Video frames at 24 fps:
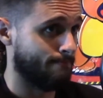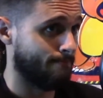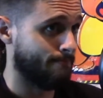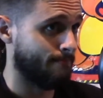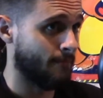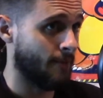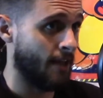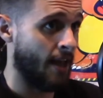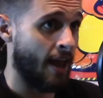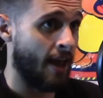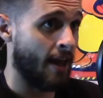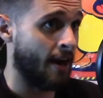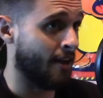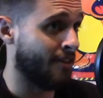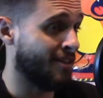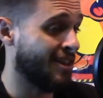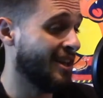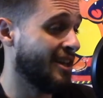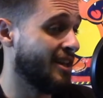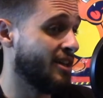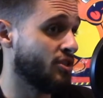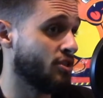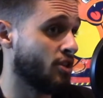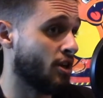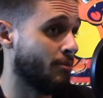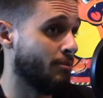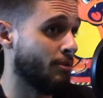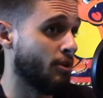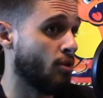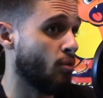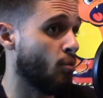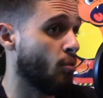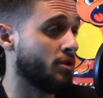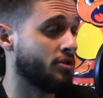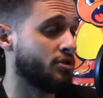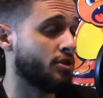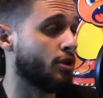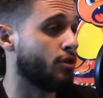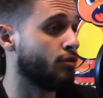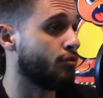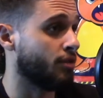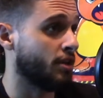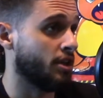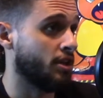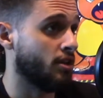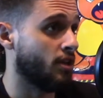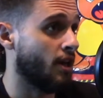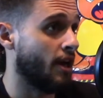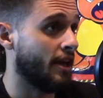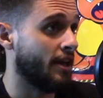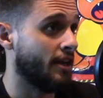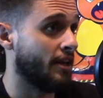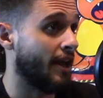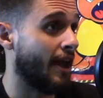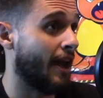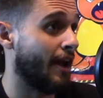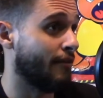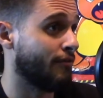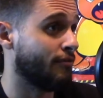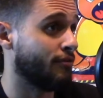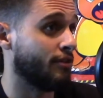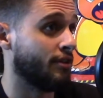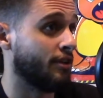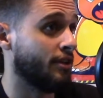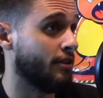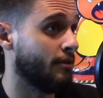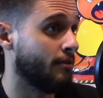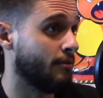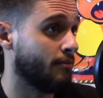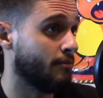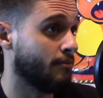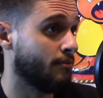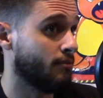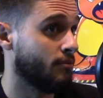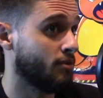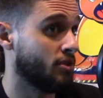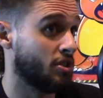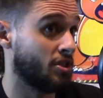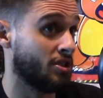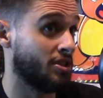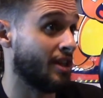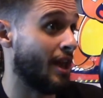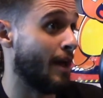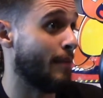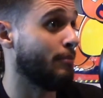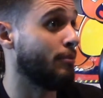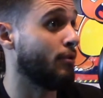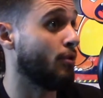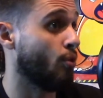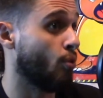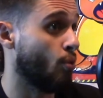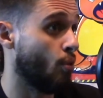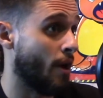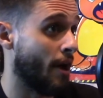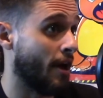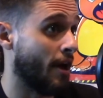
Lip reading: And I think he's going to be the one to greenlight every step of the way.